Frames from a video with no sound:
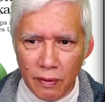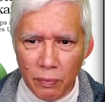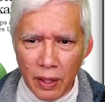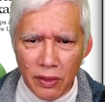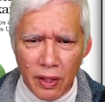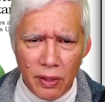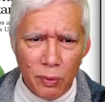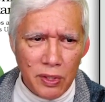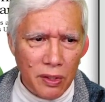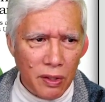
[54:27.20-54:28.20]
But I thought there
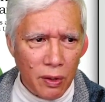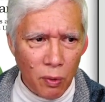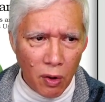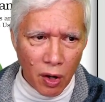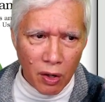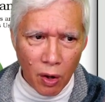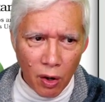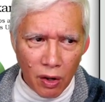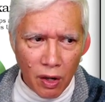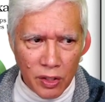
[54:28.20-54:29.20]
was a
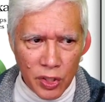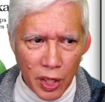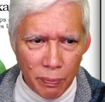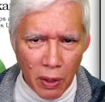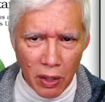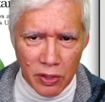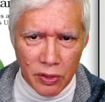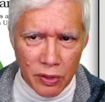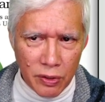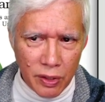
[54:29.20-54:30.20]
checkbox
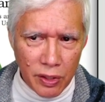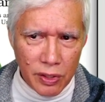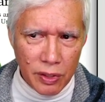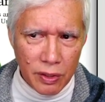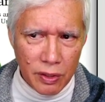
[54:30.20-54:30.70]
to do this.